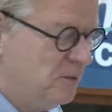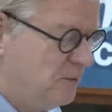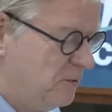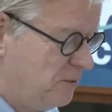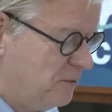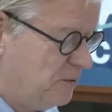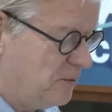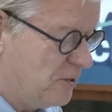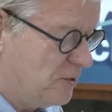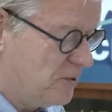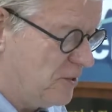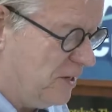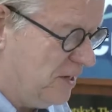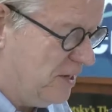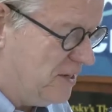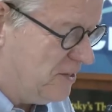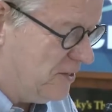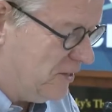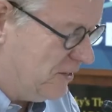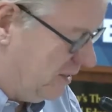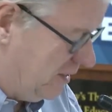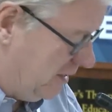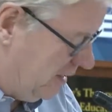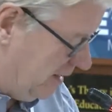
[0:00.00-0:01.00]
to the
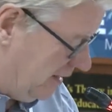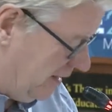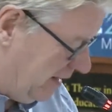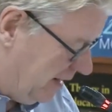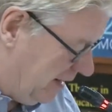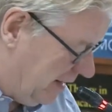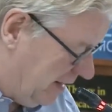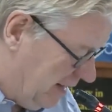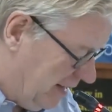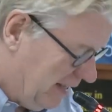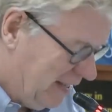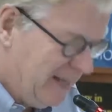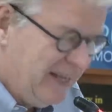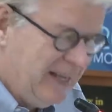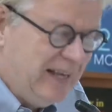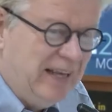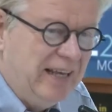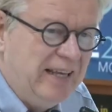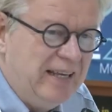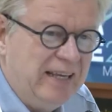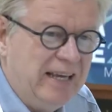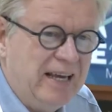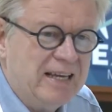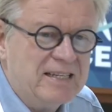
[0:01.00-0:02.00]
translation.
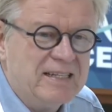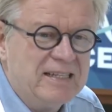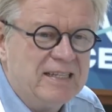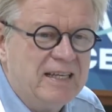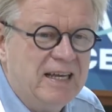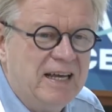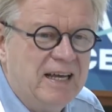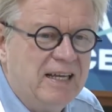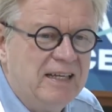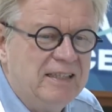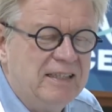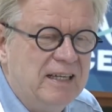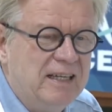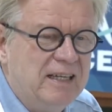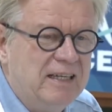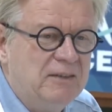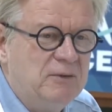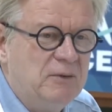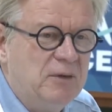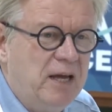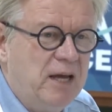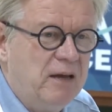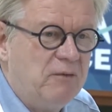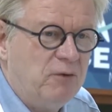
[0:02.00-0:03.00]
Yes, and
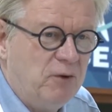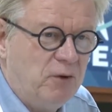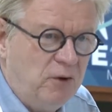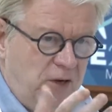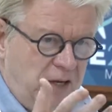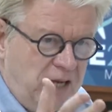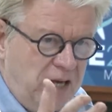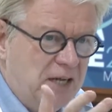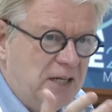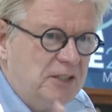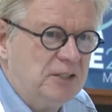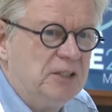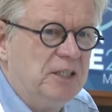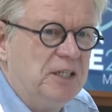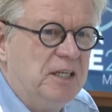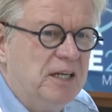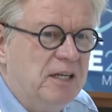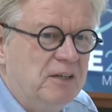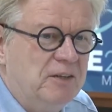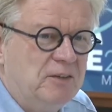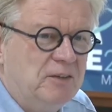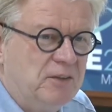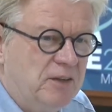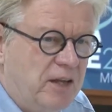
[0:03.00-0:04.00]
then we have Olga
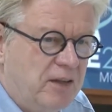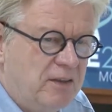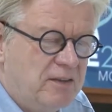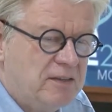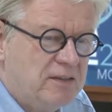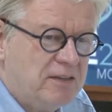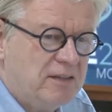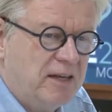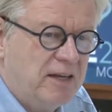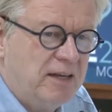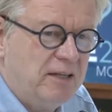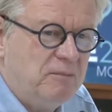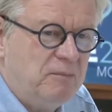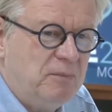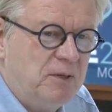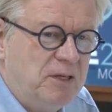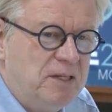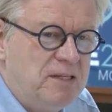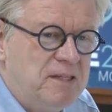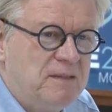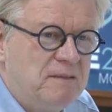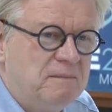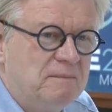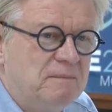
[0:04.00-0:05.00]
Sheehan on the other side,
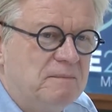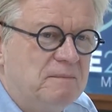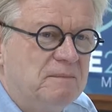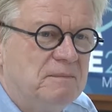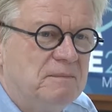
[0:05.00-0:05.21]
please.